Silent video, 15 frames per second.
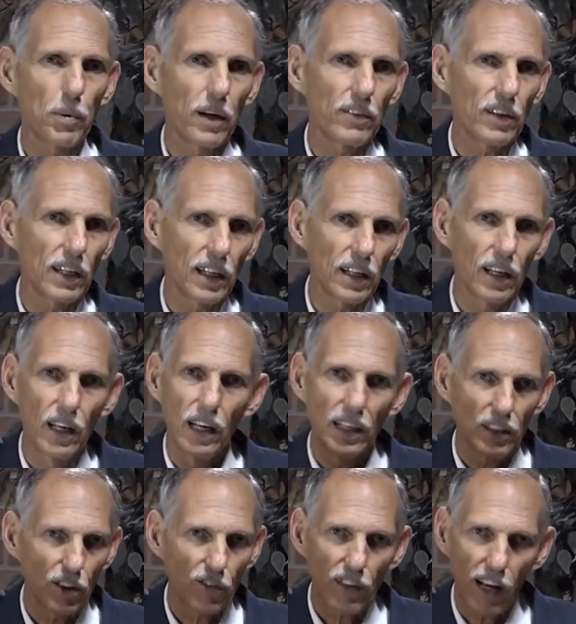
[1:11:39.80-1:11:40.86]
president
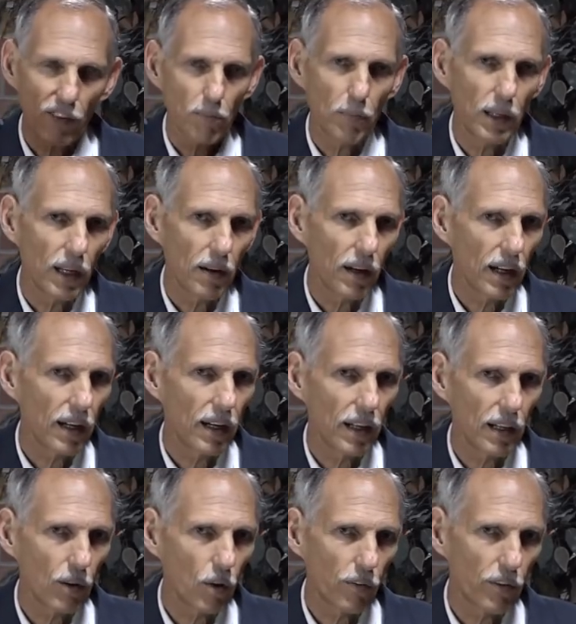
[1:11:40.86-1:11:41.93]
just asked me a
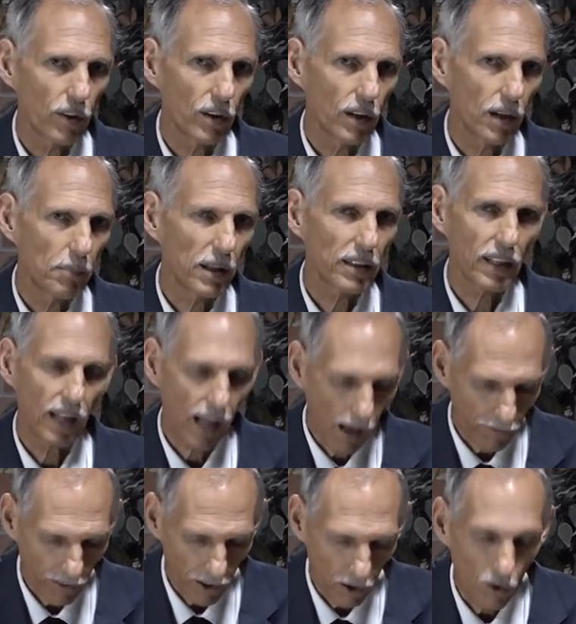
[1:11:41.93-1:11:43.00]
little over a month and a
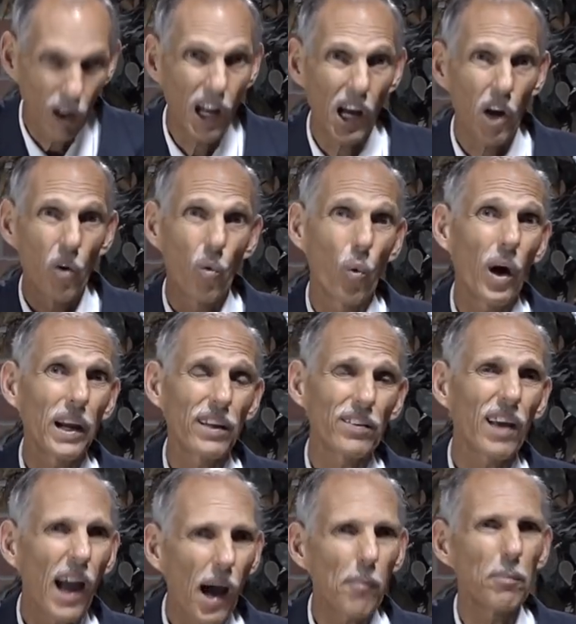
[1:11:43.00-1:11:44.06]
half ago, what is
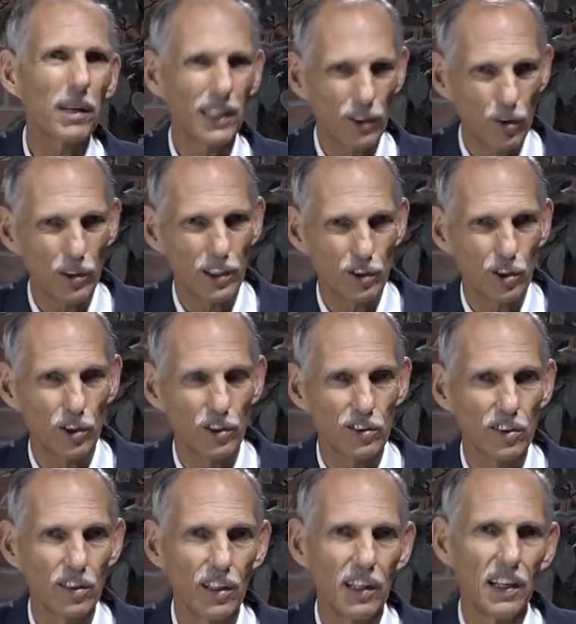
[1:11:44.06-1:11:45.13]
happening to the
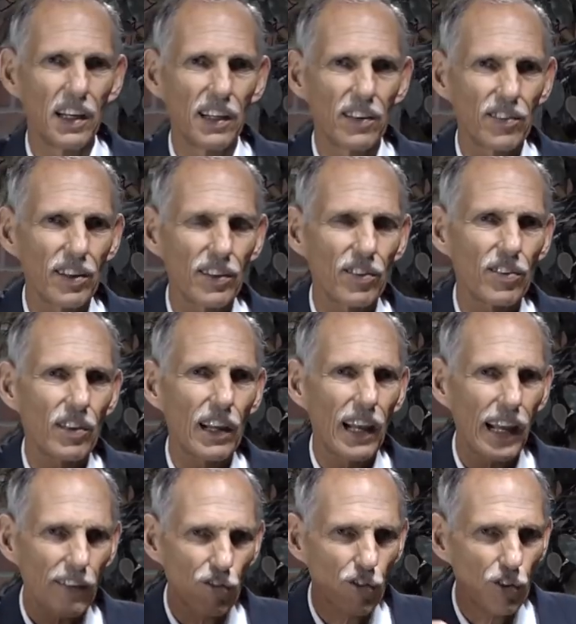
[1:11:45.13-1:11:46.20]
church? Since the
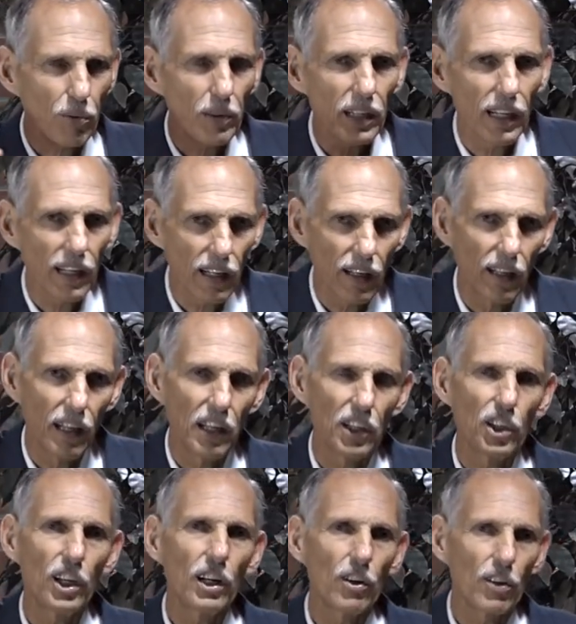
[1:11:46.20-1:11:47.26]
last 3
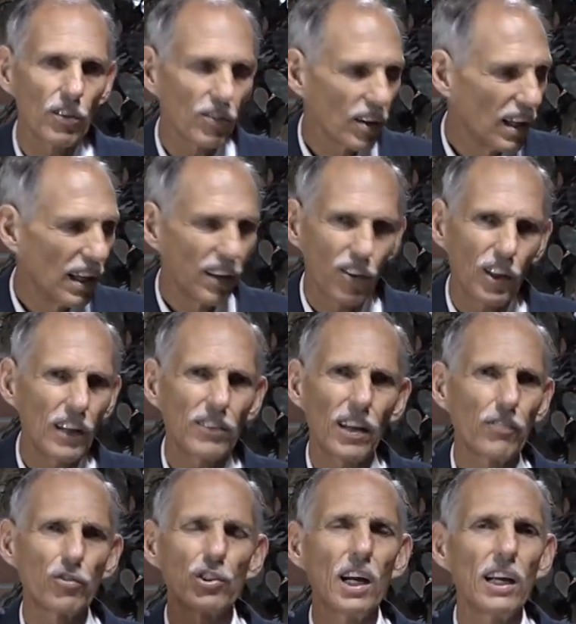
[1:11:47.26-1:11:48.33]
years, things
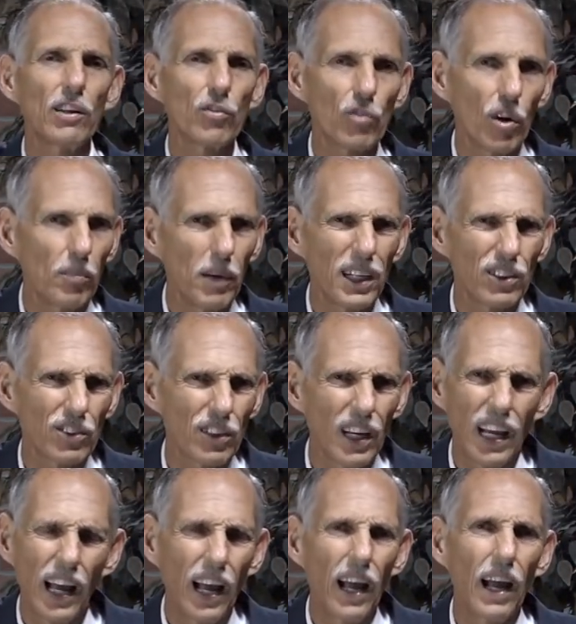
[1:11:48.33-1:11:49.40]
have changed so much.
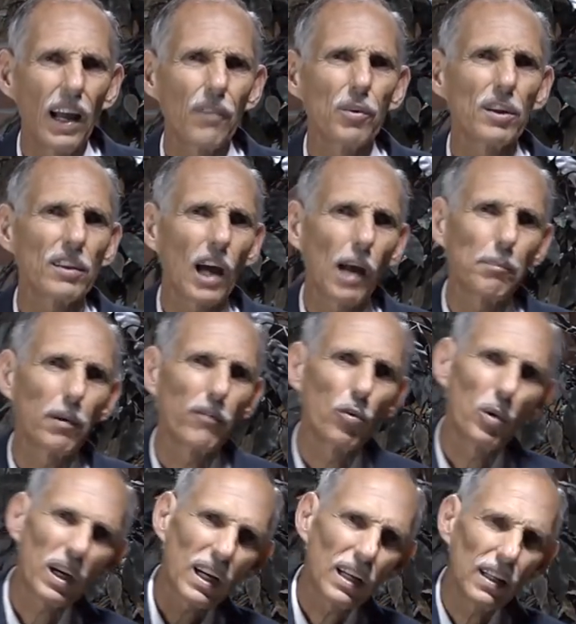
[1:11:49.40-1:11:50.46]
Every type of
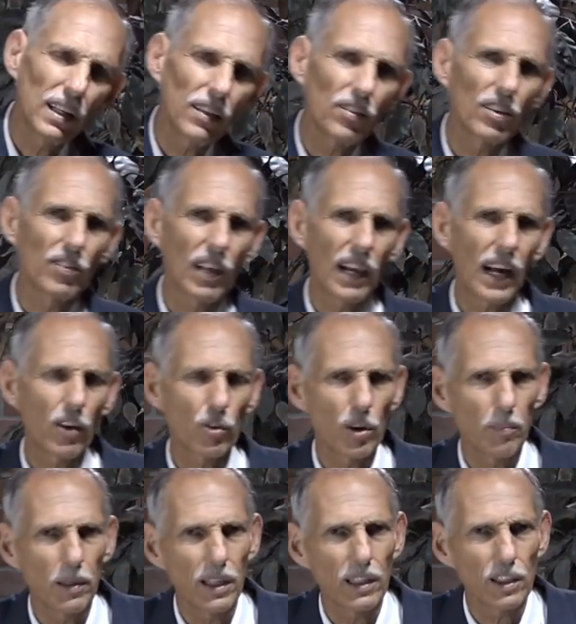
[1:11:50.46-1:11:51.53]
wickedness is allowed
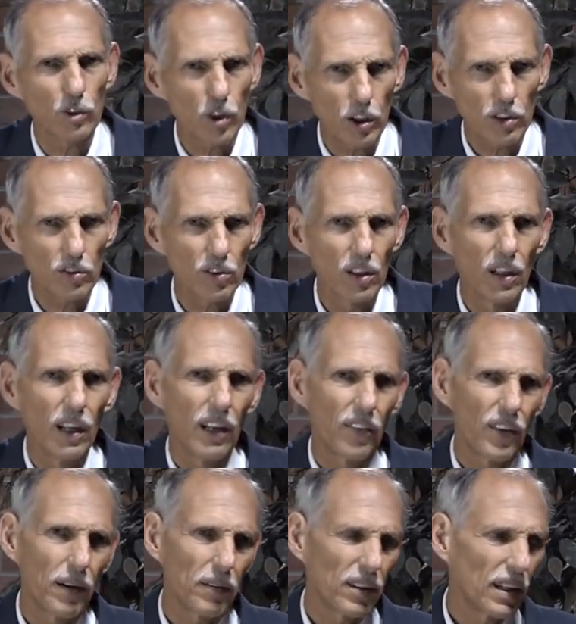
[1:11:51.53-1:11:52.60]
to be in the church.
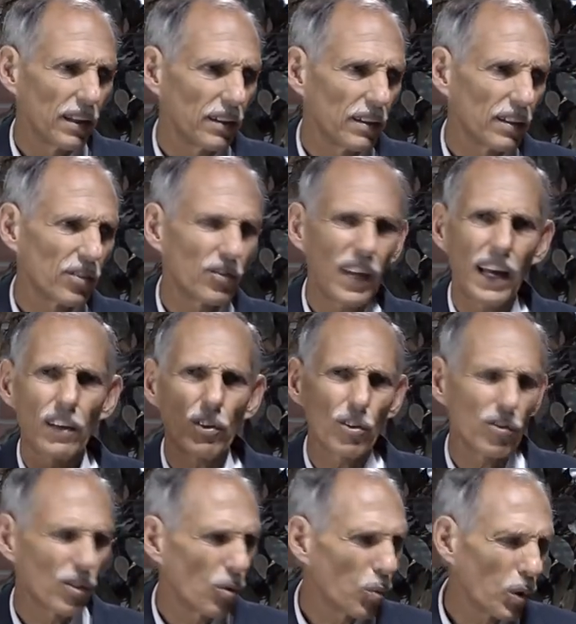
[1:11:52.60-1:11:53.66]
The
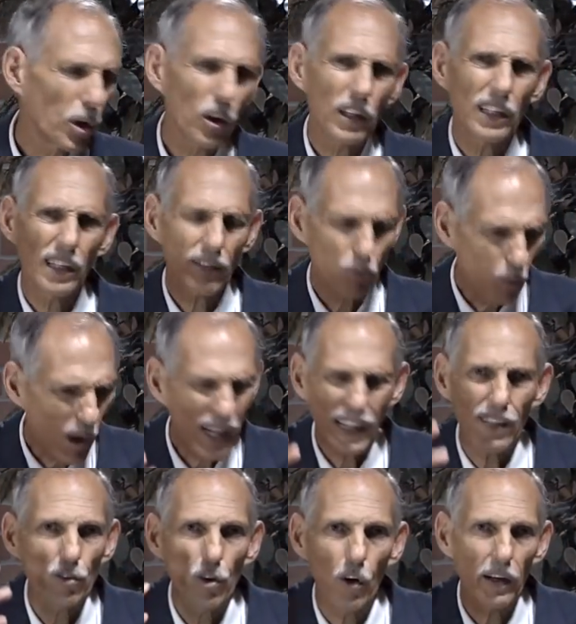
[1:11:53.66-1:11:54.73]
standards, the worldliness,
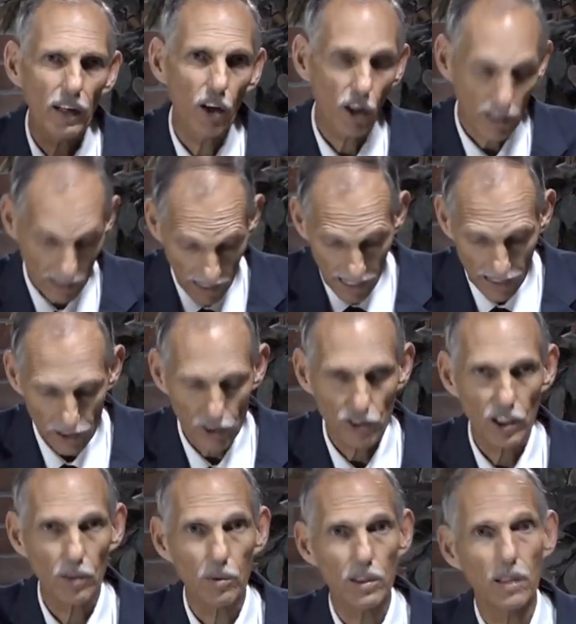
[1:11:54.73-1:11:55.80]
what is going on? And I had to
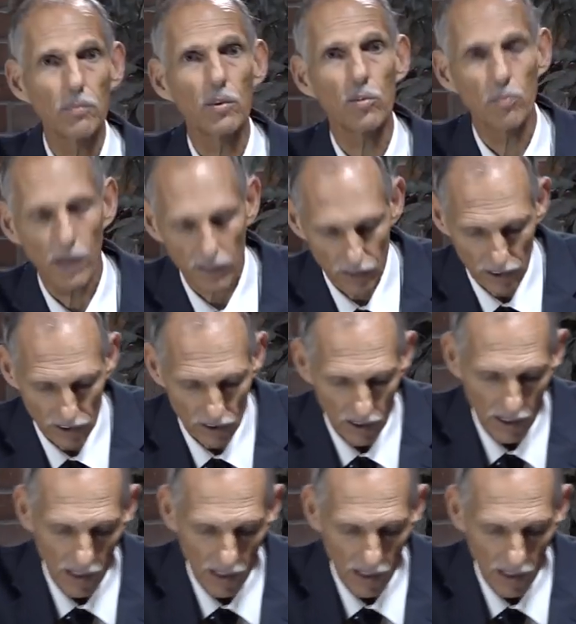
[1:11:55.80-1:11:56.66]
share with him this message.